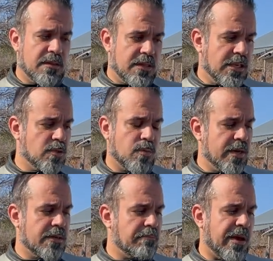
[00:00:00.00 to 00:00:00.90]
This
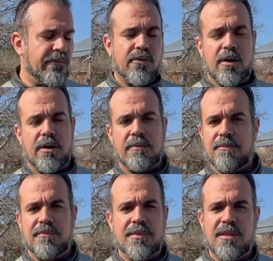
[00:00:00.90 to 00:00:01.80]
one by far
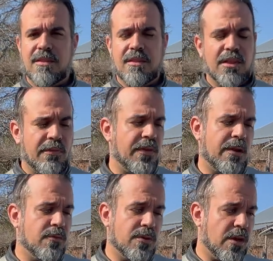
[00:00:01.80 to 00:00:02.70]
nothing. I
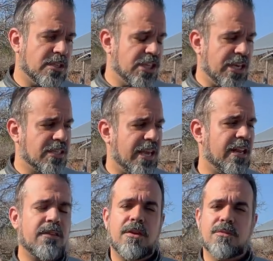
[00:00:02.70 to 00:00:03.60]
would not change
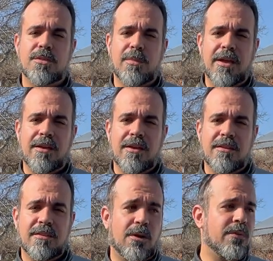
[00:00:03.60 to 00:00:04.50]
anything on this bike.
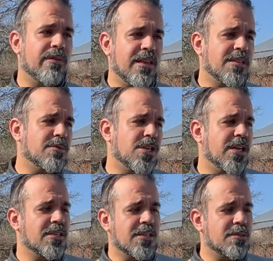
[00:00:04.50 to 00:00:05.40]
The only things I'm
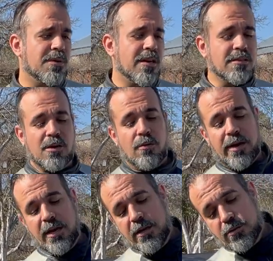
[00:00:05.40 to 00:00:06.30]
changing is because I
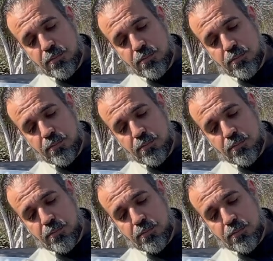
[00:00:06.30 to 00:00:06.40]
needed to